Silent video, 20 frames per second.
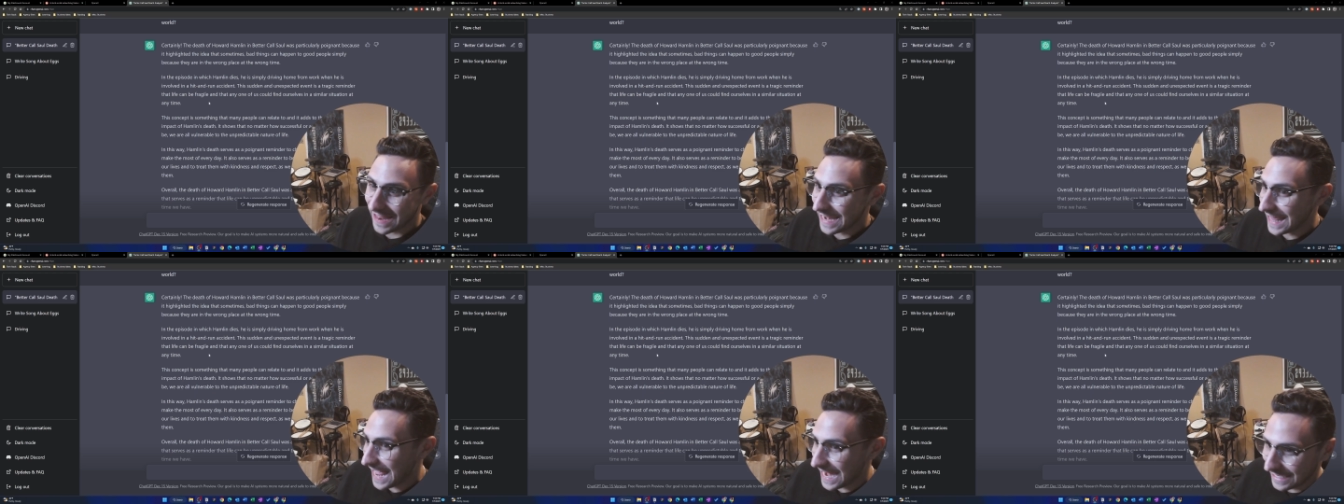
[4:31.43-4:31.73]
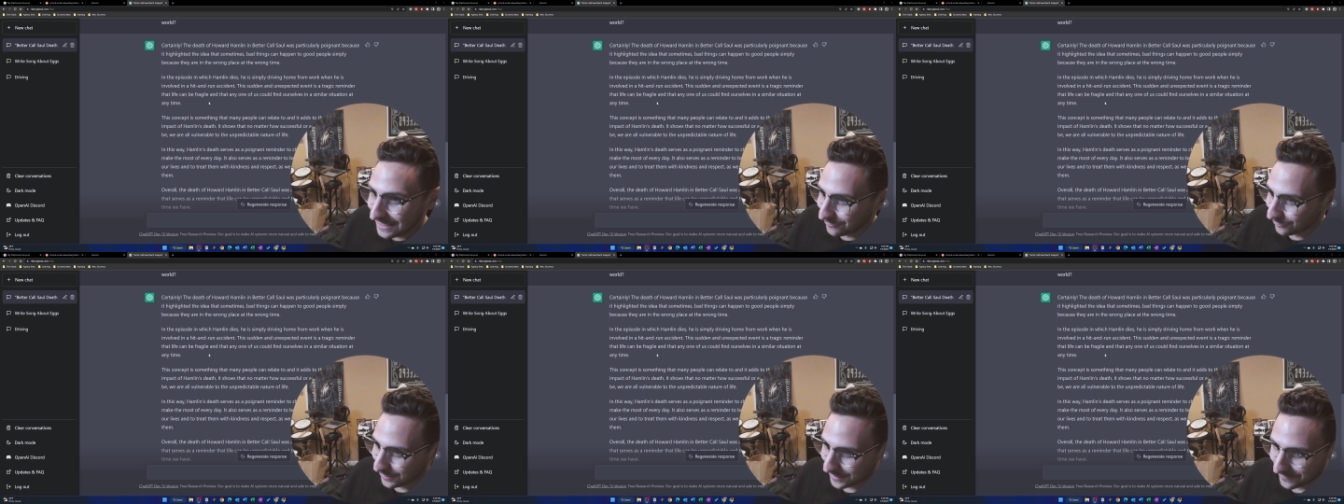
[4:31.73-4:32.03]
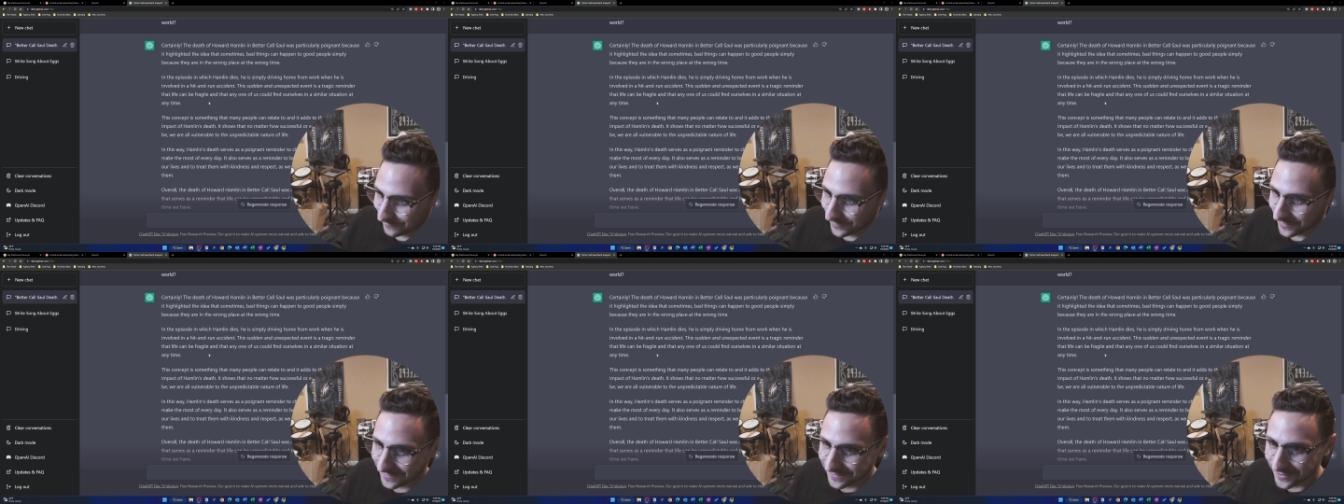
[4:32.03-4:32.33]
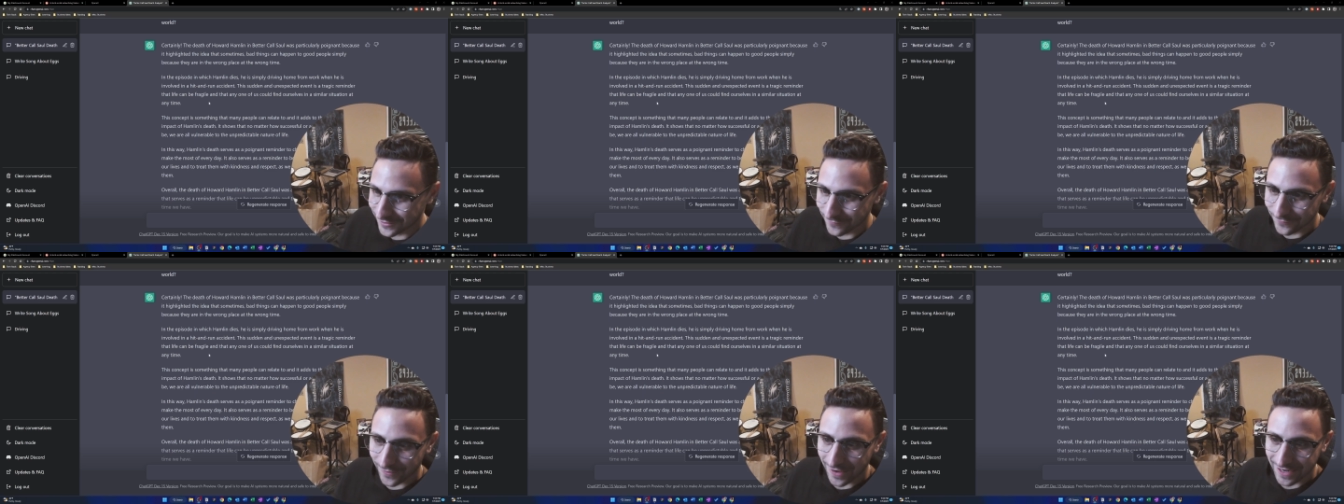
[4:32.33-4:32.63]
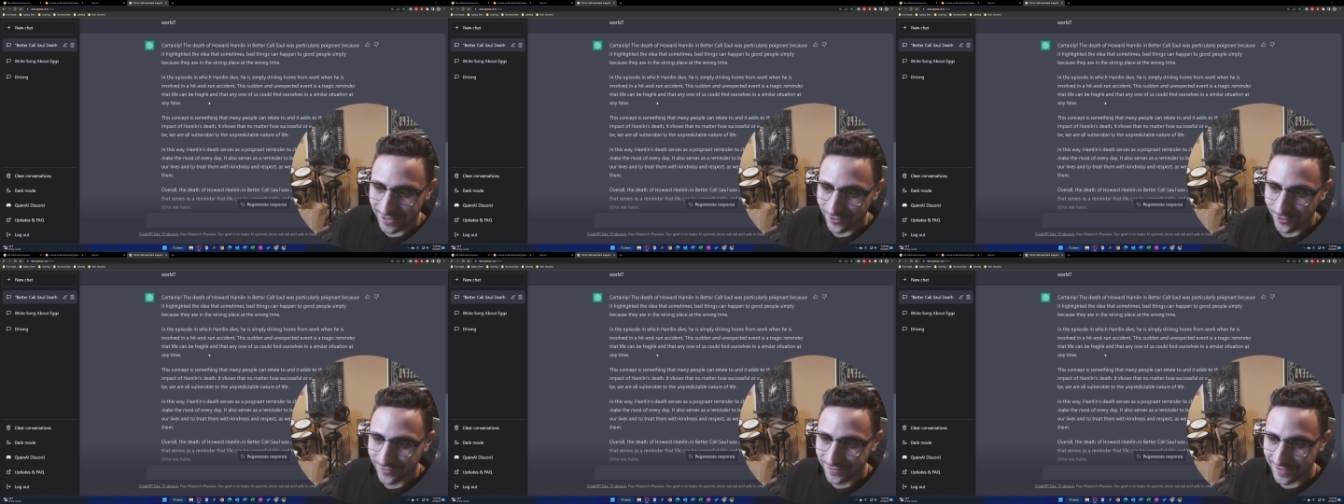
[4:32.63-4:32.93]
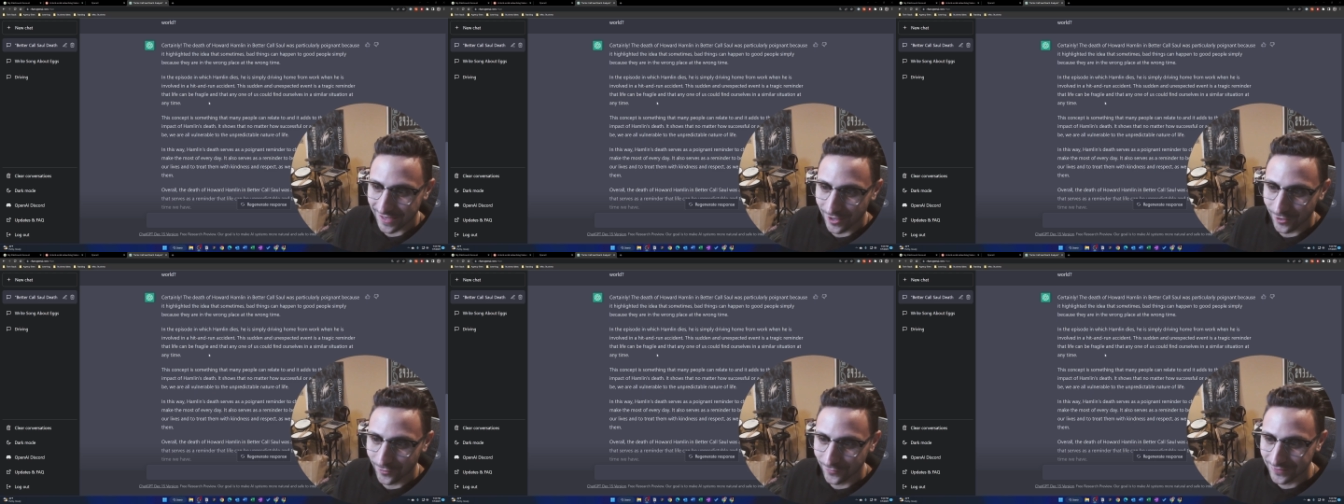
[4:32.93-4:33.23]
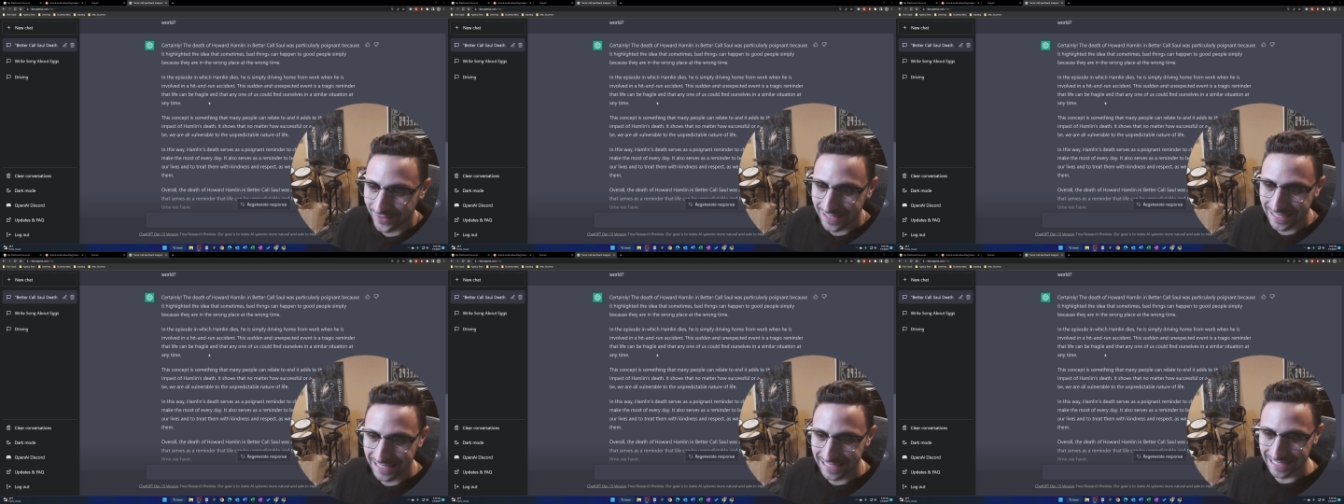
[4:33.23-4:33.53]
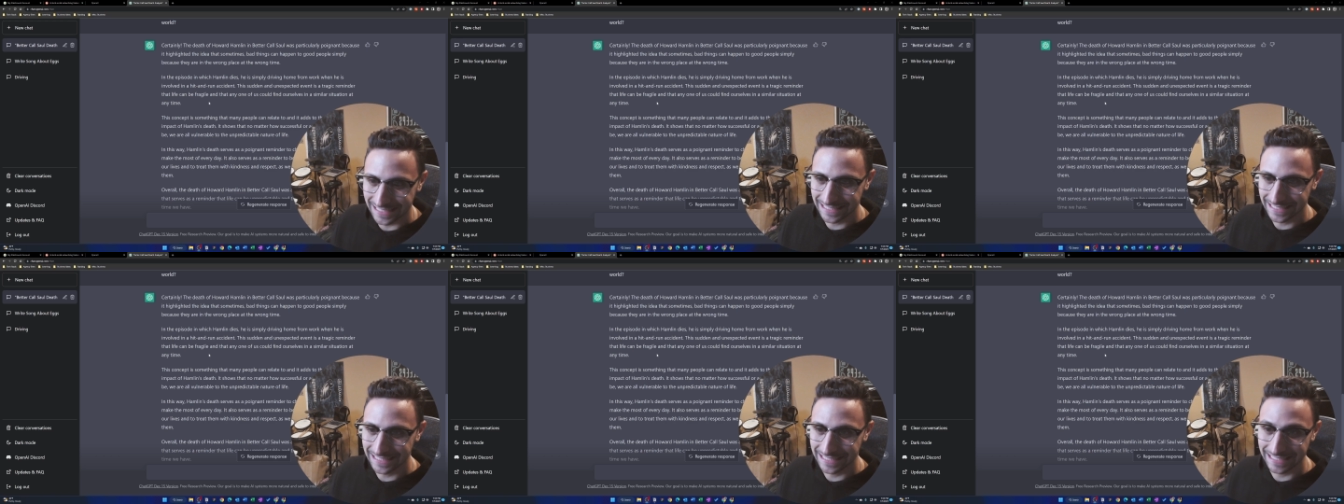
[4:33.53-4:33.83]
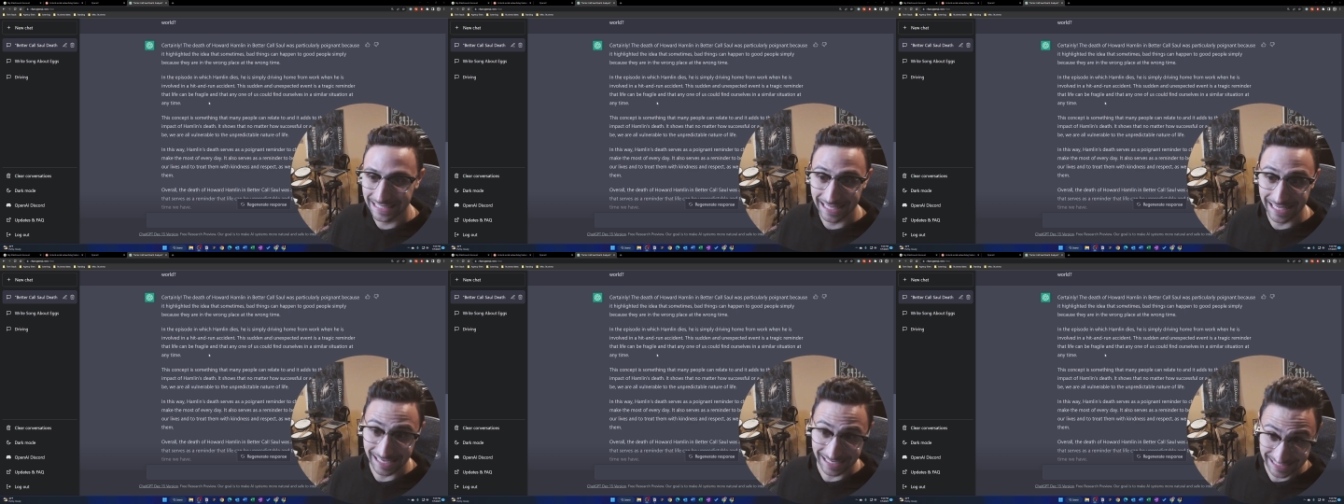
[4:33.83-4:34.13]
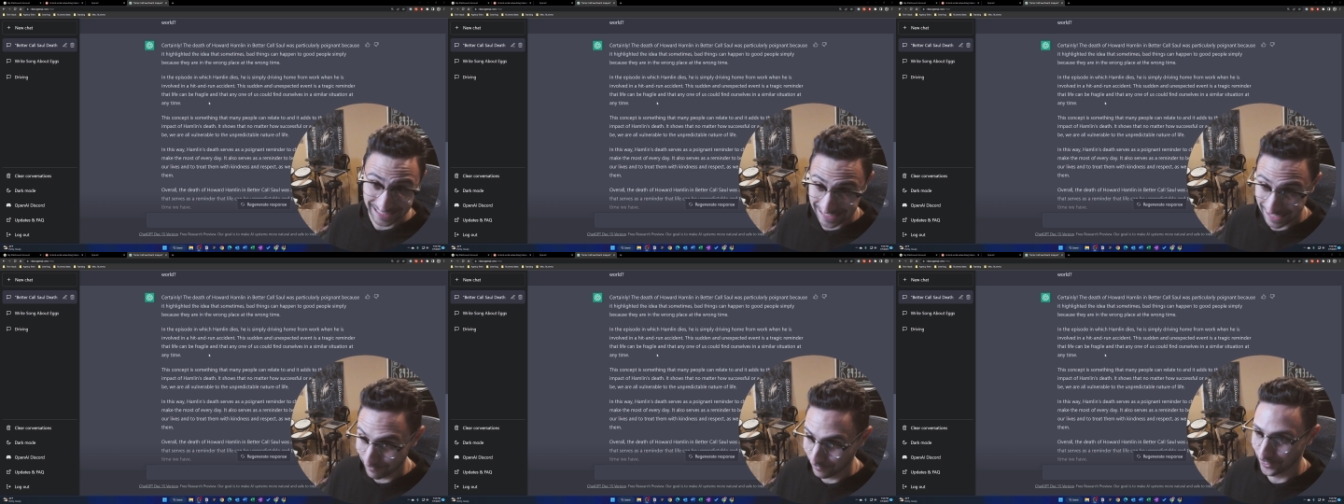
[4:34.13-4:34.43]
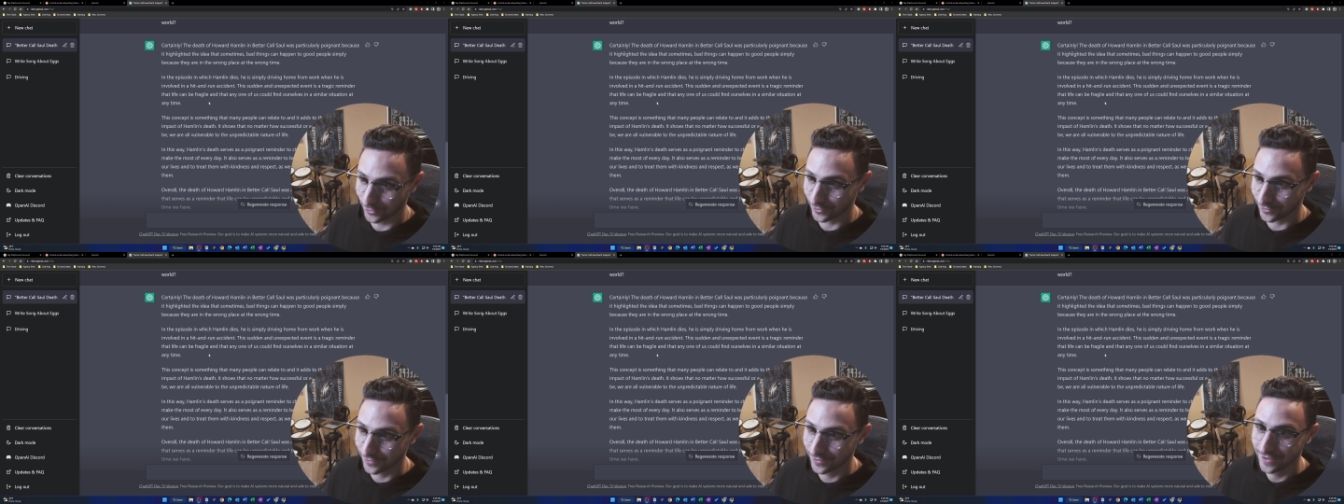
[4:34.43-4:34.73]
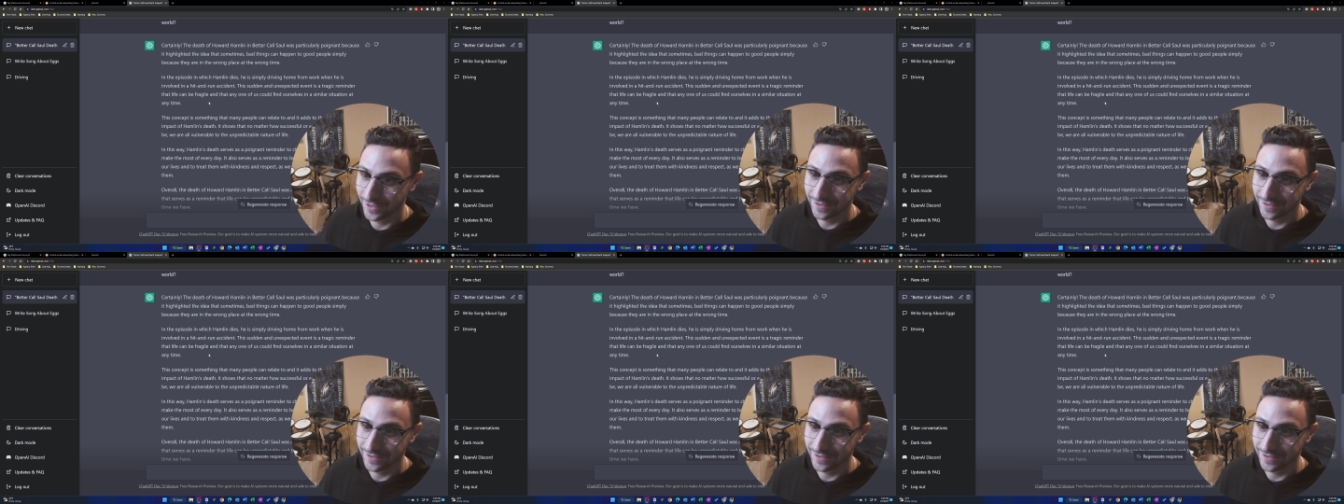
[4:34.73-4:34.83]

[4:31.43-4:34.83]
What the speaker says: any one of us could find ourselves in a similar